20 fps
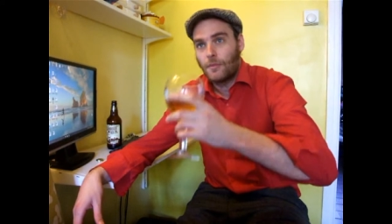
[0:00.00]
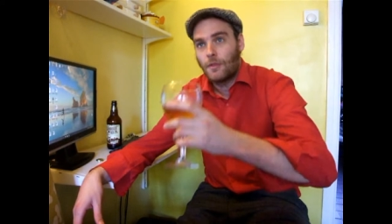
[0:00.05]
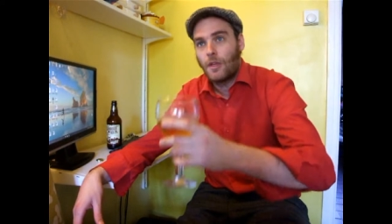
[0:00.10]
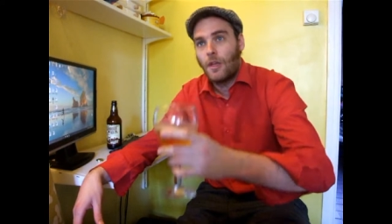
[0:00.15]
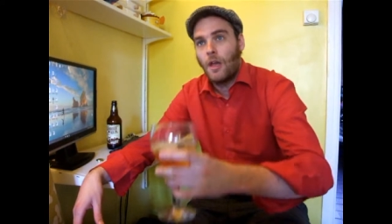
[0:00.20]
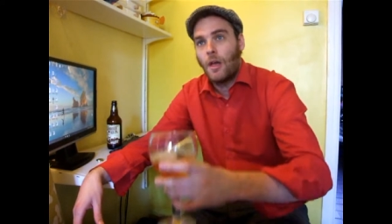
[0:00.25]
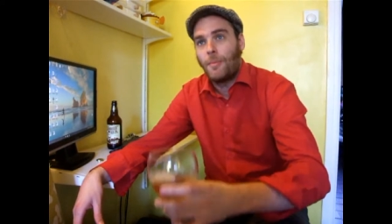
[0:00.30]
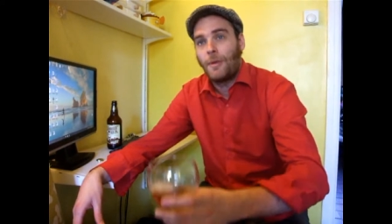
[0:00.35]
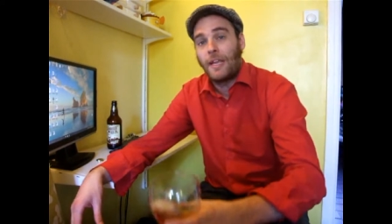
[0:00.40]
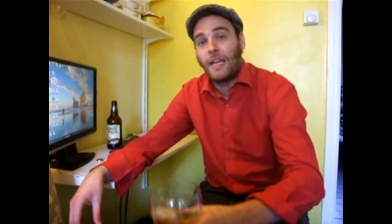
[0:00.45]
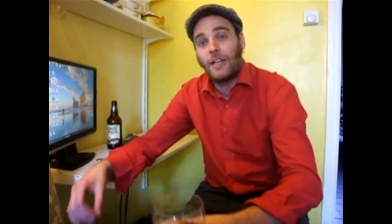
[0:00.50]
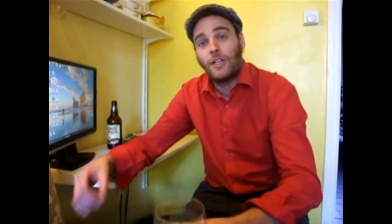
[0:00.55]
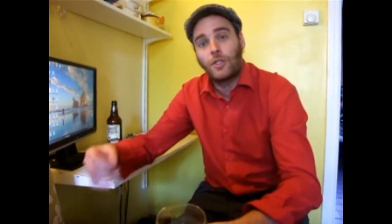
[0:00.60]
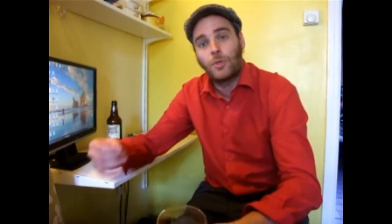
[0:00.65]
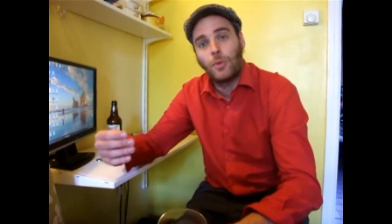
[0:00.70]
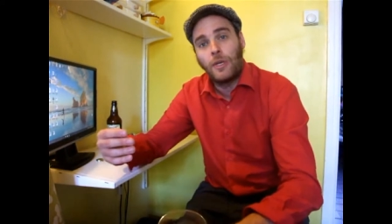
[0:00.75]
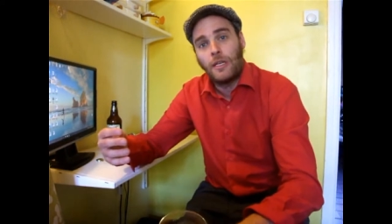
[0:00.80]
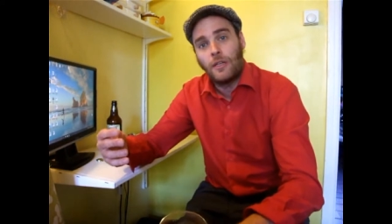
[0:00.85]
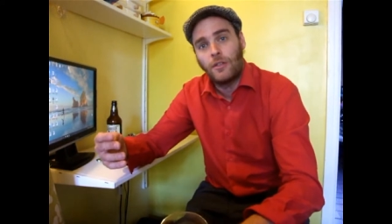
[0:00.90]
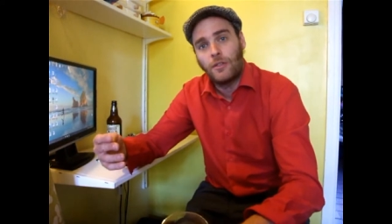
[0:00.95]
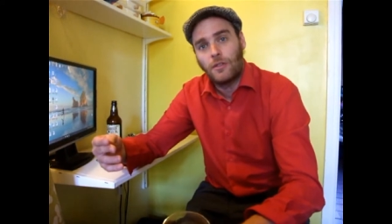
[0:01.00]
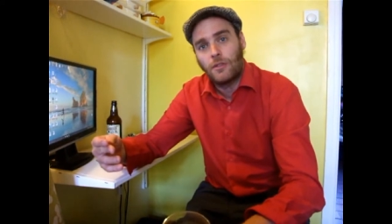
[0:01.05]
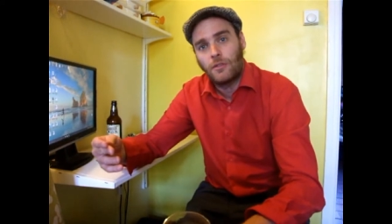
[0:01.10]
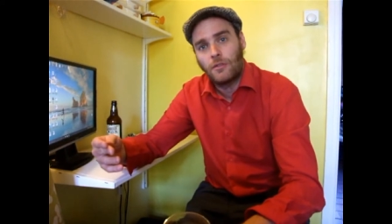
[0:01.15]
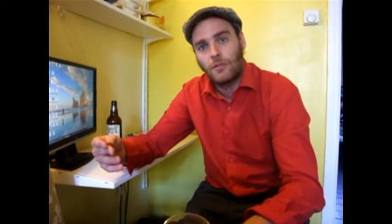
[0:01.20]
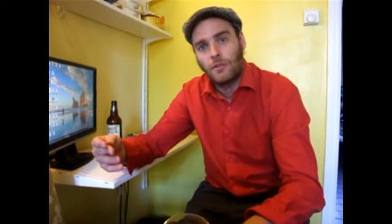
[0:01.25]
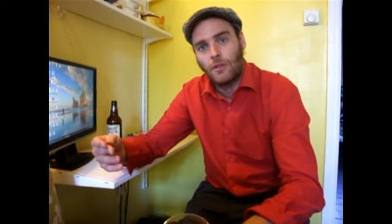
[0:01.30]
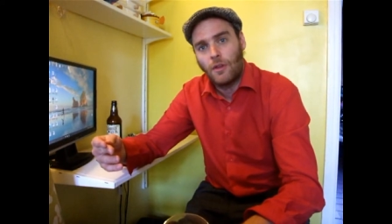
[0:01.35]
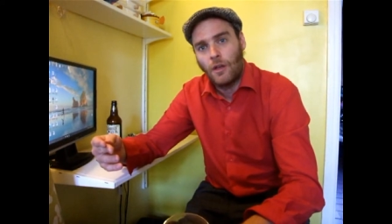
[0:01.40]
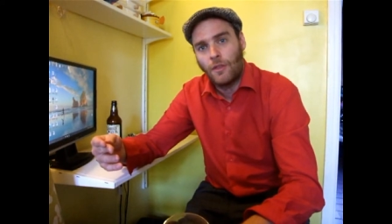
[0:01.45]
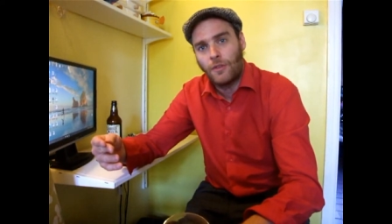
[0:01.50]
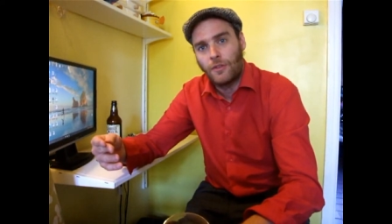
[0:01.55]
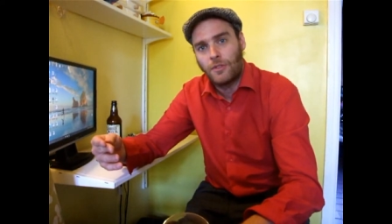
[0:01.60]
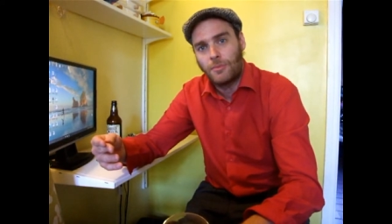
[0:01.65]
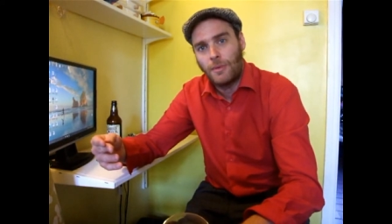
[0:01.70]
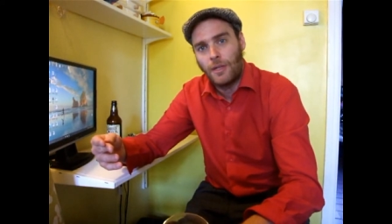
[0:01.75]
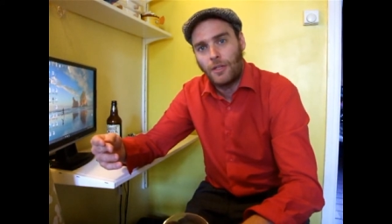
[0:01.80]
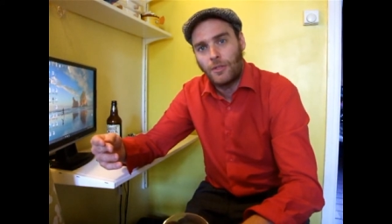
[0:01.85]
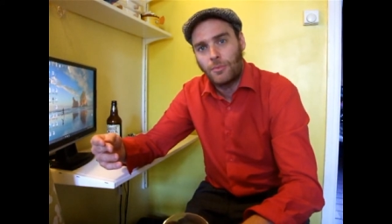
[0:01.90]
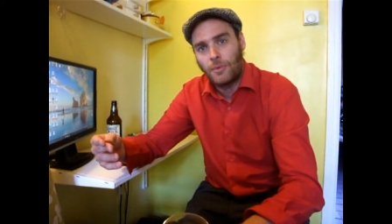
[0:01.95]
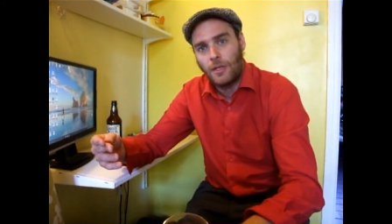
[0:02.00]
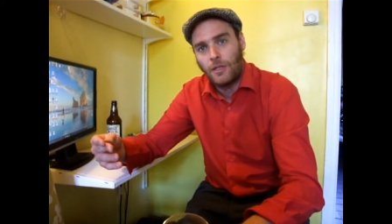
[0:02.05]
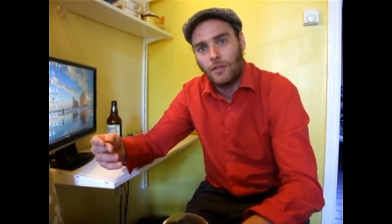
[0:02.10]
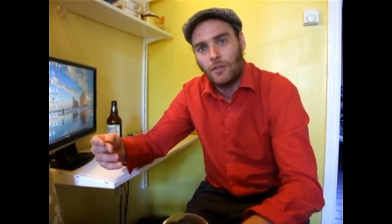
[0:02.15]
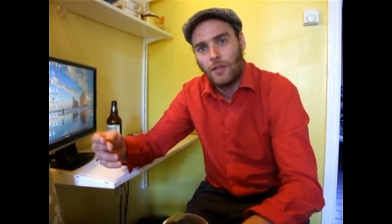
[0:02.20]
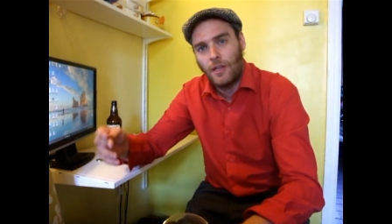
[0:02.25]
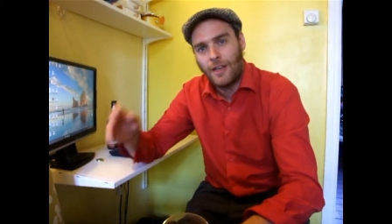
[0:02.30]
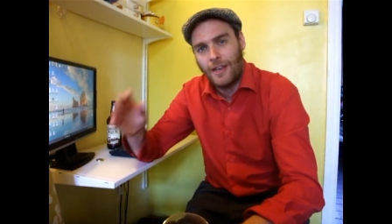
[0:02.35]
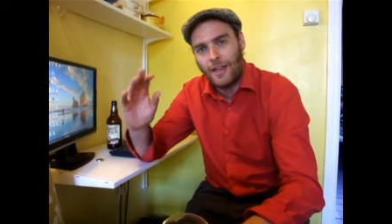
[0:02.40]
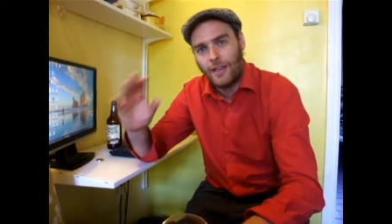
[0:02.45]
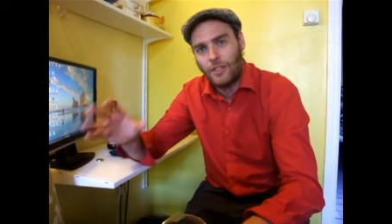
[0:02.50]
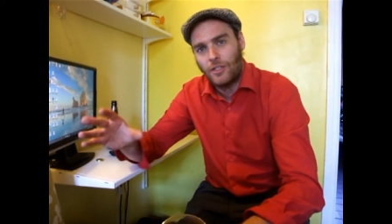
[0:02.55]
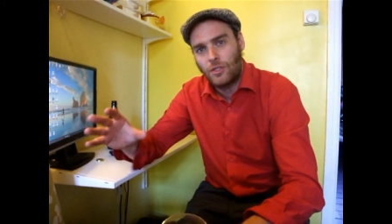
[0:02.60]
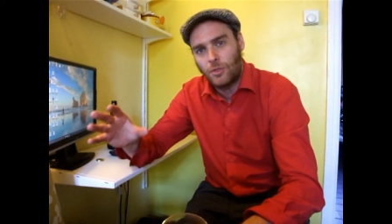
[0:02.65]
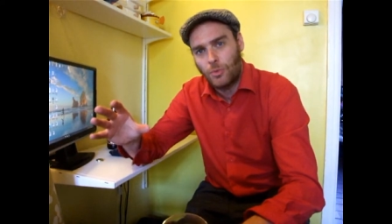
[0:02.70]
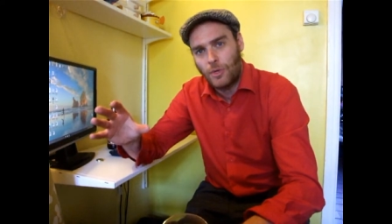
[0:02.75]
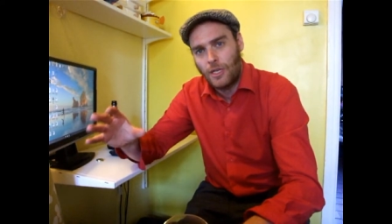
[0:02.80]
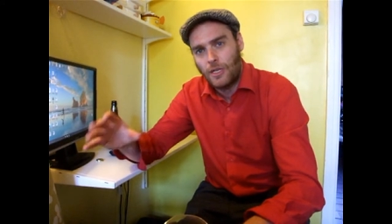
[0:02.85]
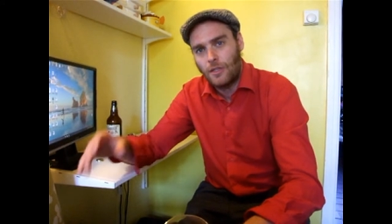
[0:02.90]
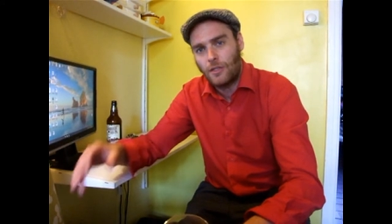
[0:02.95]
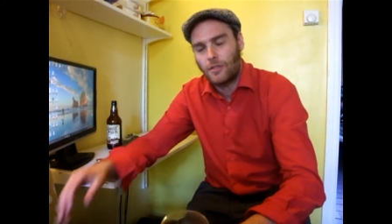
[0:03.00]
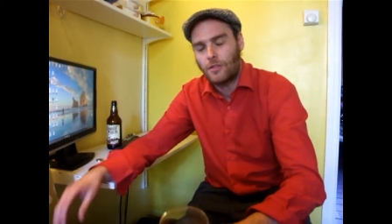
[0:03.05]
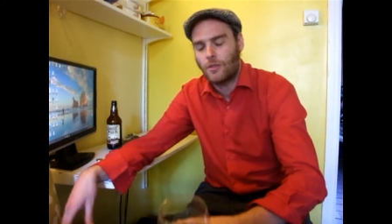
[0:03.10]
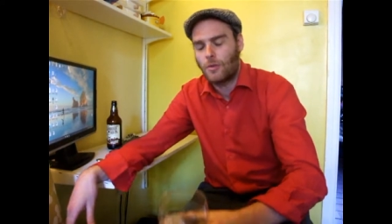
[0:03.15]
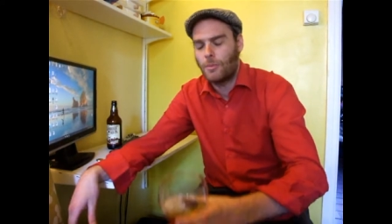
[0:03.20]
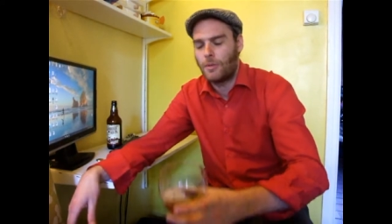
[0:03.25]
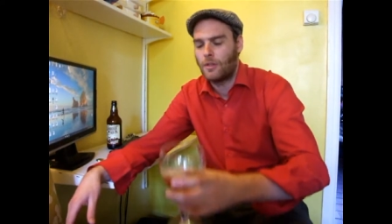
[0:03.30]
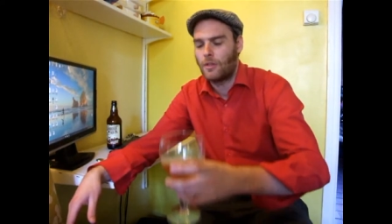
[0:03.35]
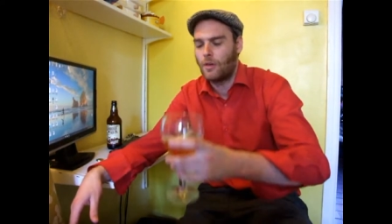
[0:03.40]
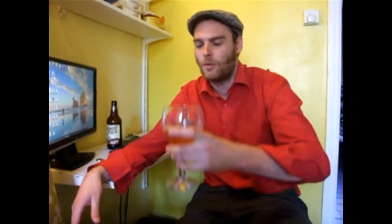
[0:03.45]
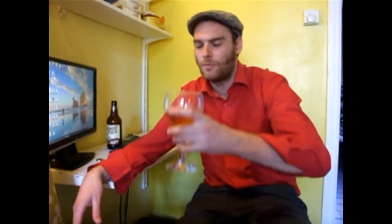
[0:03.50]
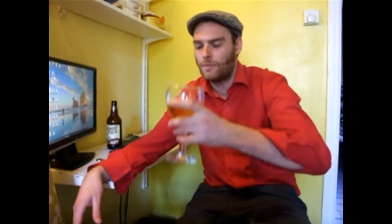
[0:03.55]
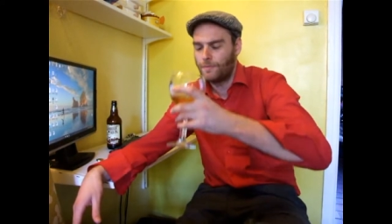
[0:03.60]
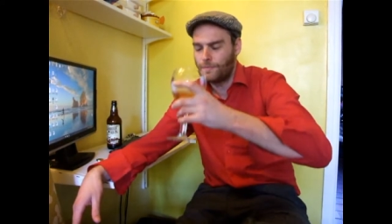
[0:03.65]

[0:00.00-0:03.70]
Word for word: Uh, but you're getting a sweetness on the smell as well. A nice sweetness coming through.